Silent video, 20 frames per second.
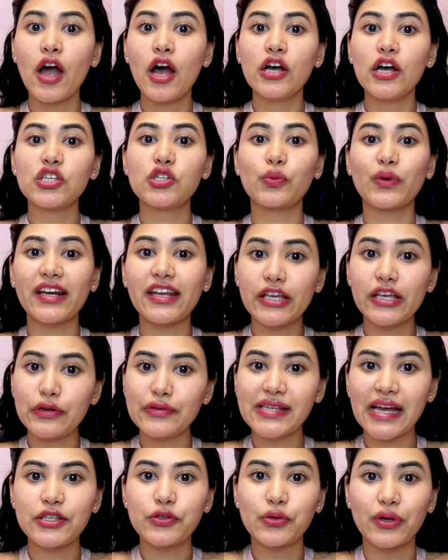So we're going to use
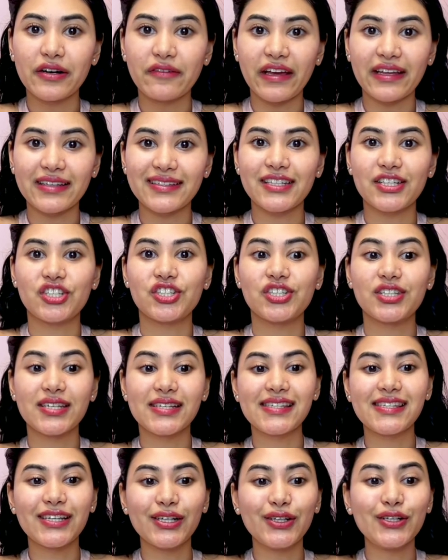that to our advantage to
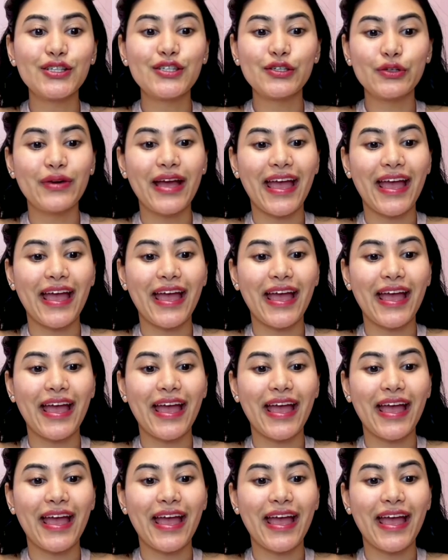still do